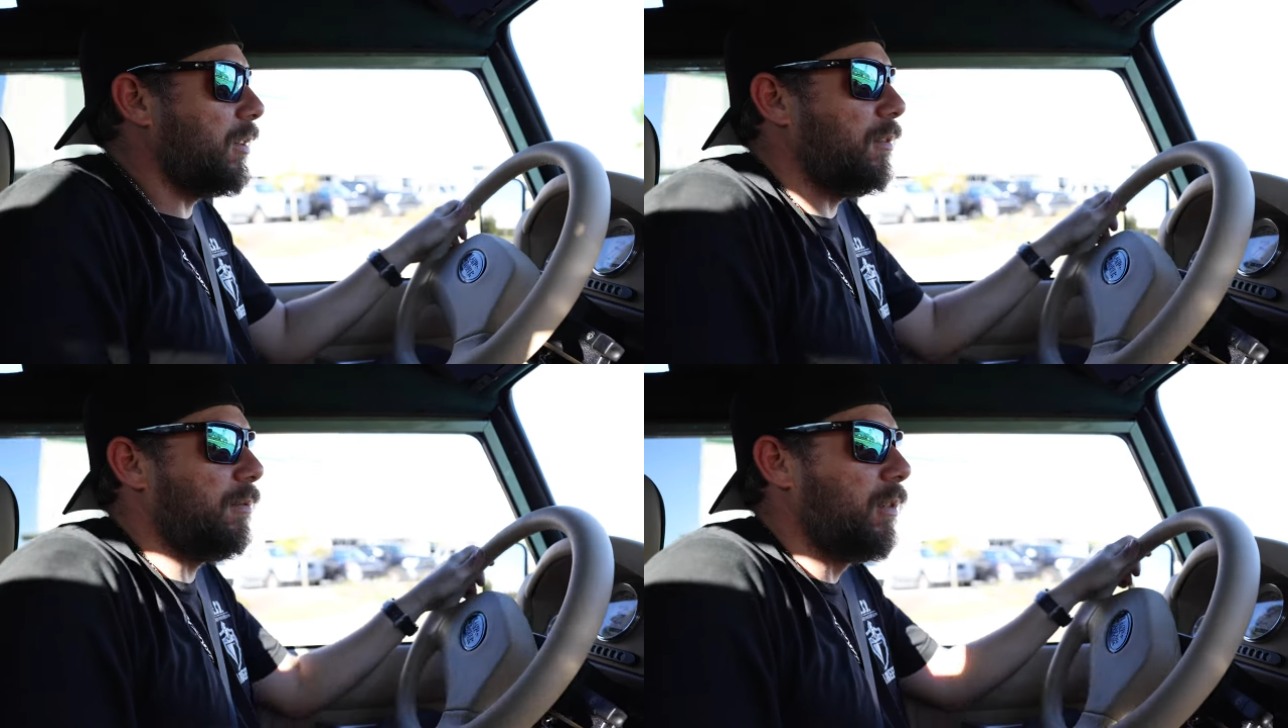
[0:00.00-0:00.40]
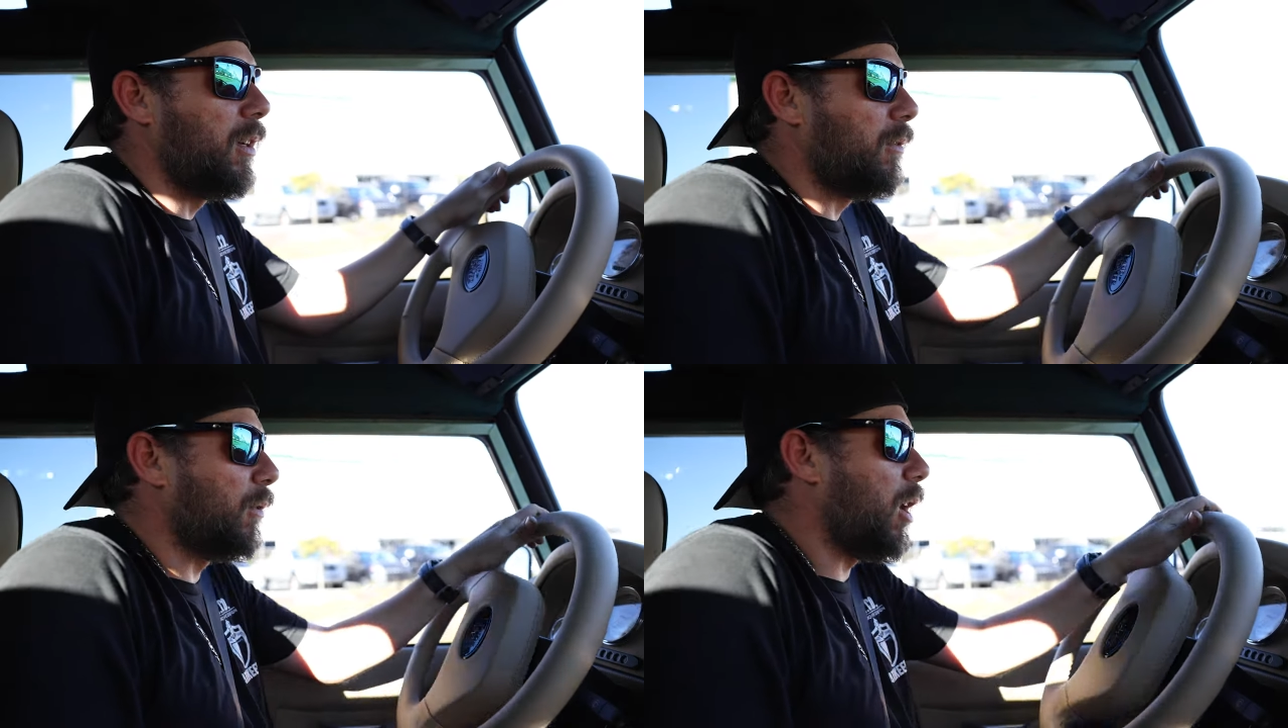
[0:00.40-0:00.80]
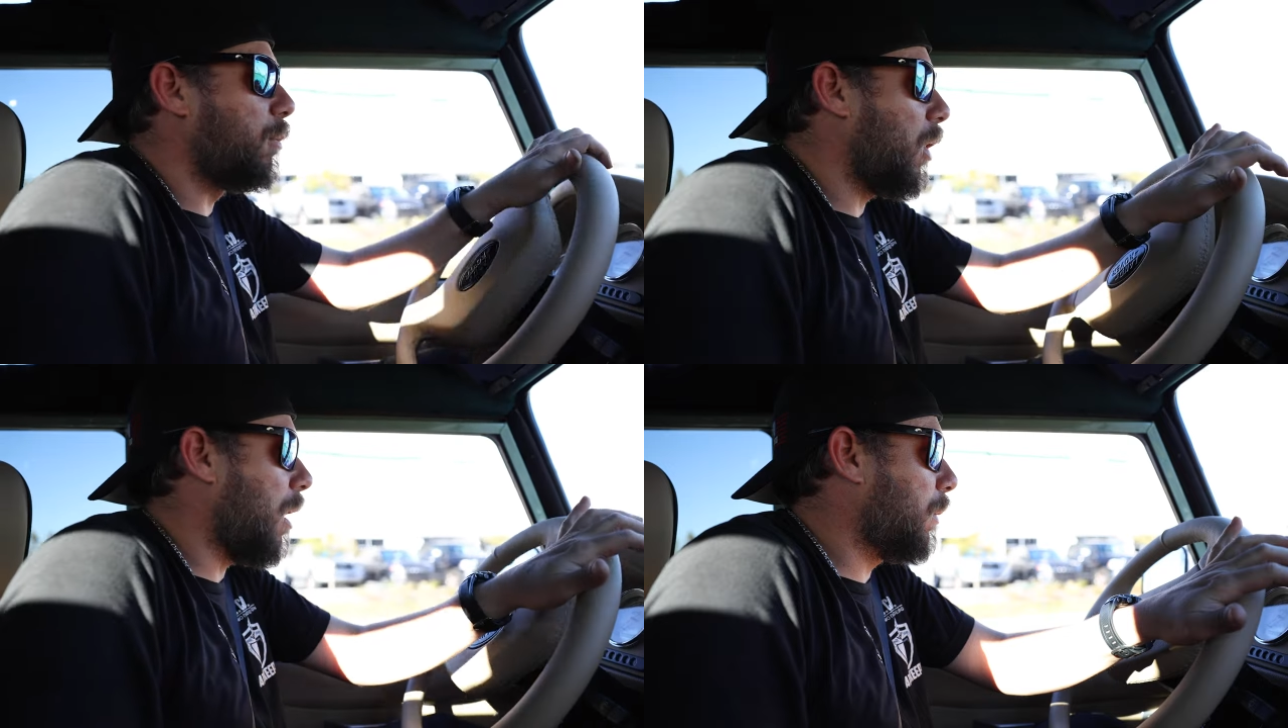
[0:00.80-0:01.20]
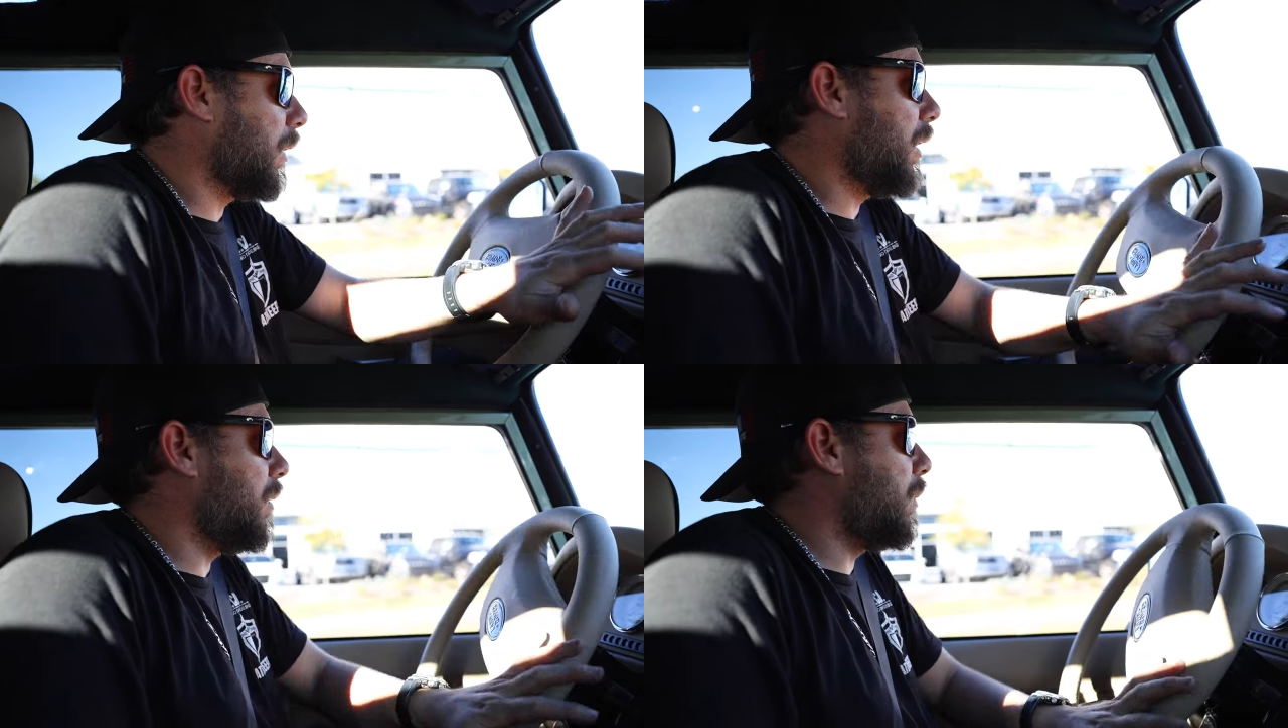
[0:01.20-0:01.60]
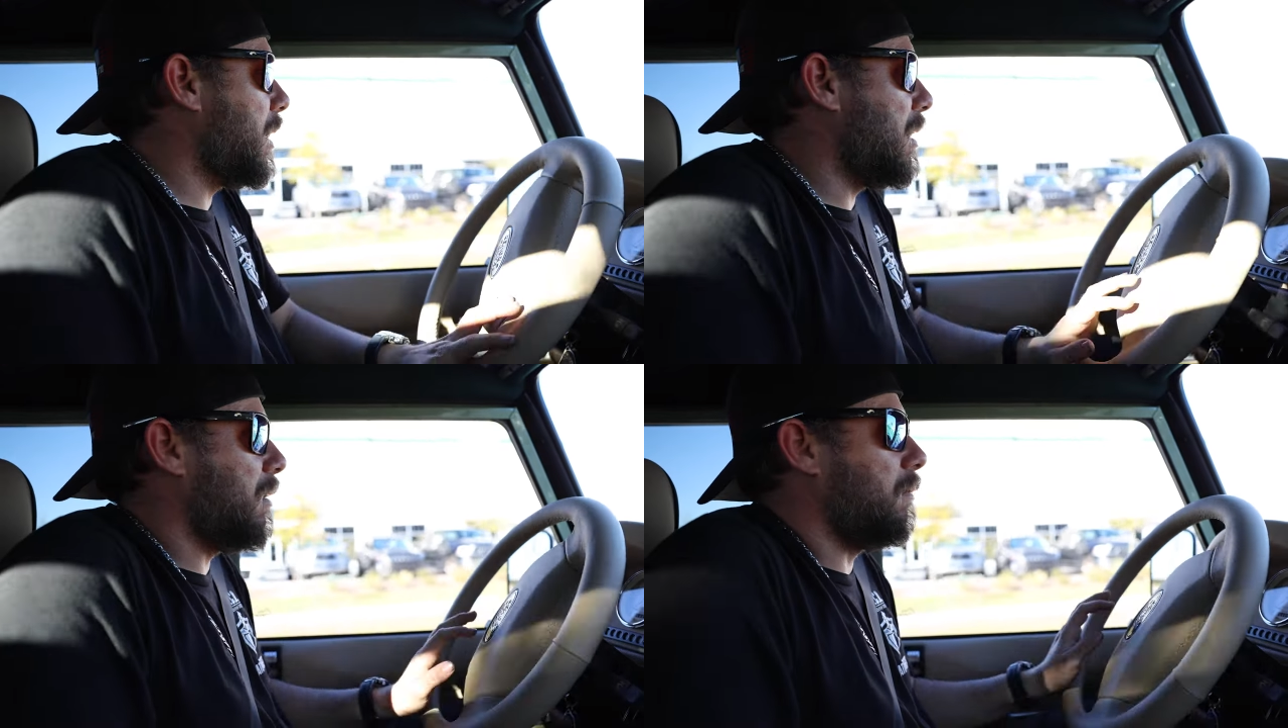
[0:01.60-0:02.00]
to run properly and
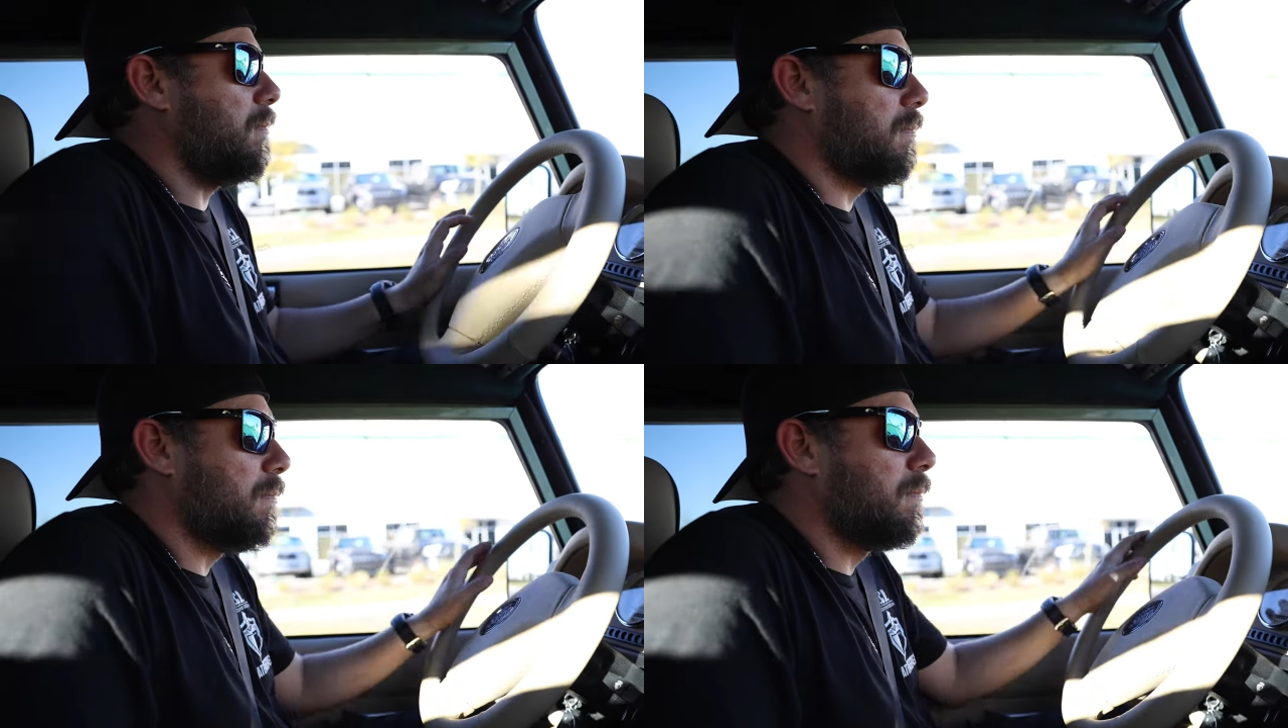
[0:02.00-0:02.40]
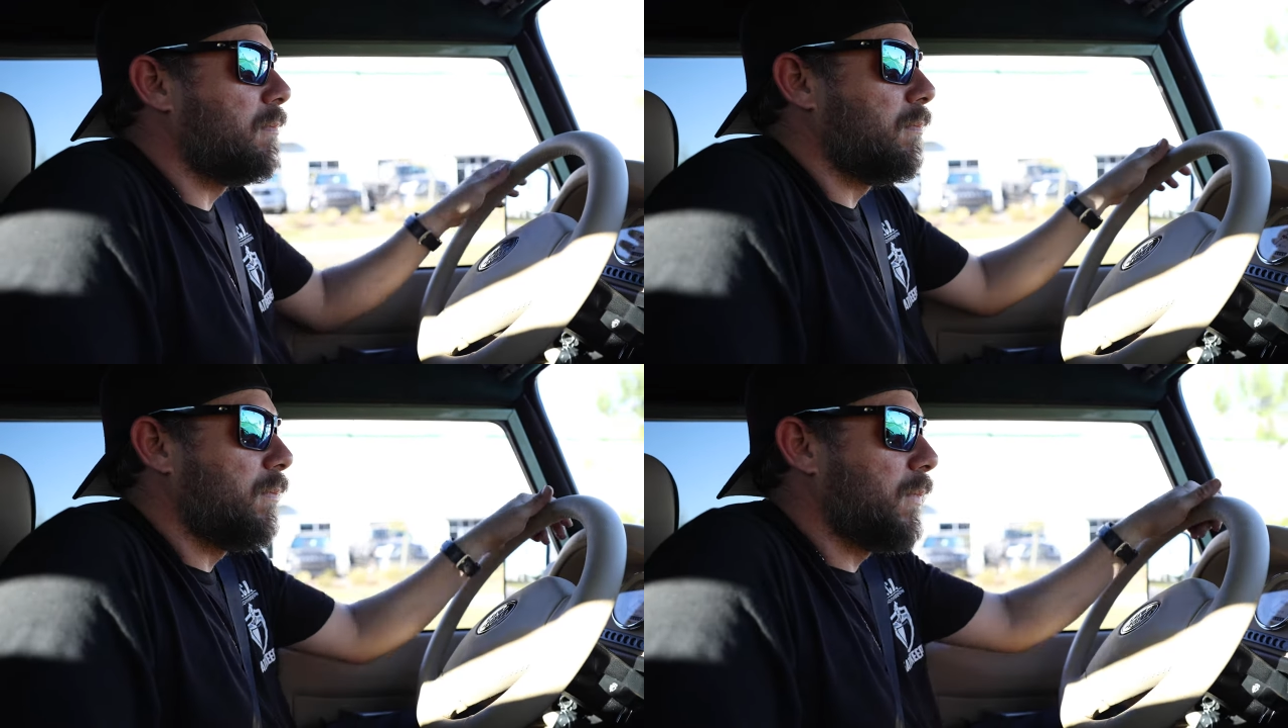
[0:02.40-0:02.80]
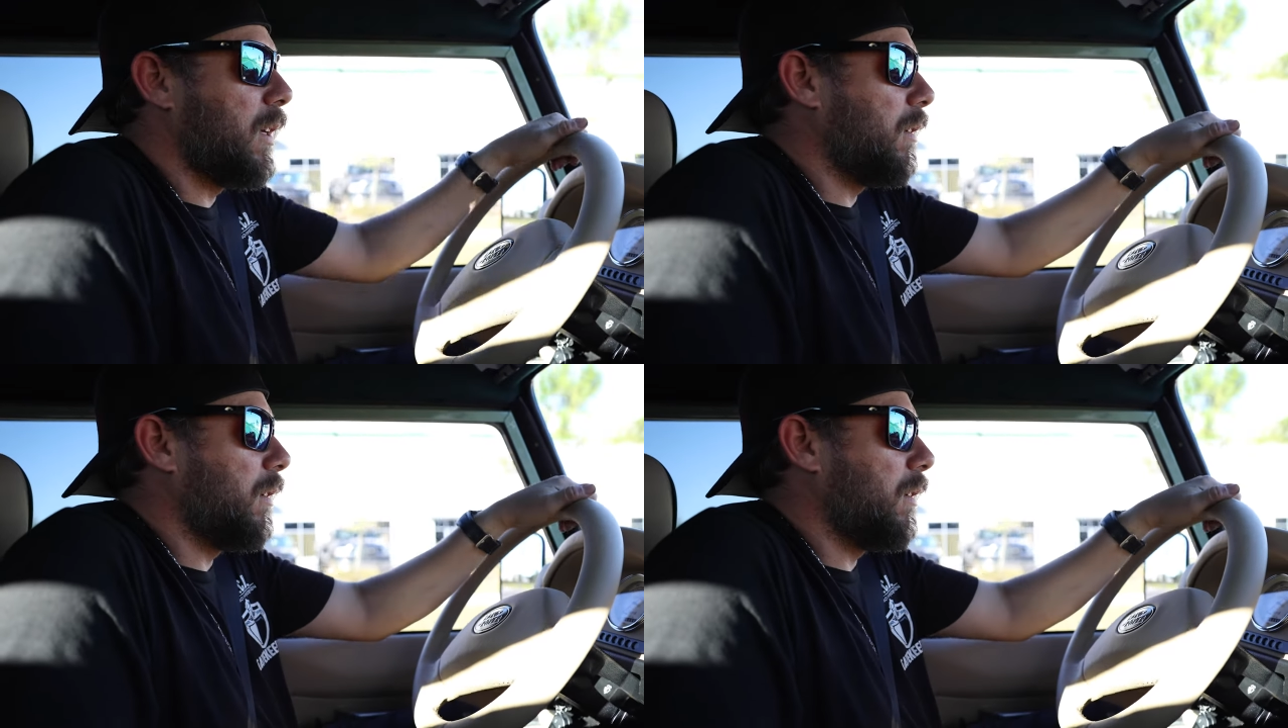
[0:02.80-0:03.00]
be, you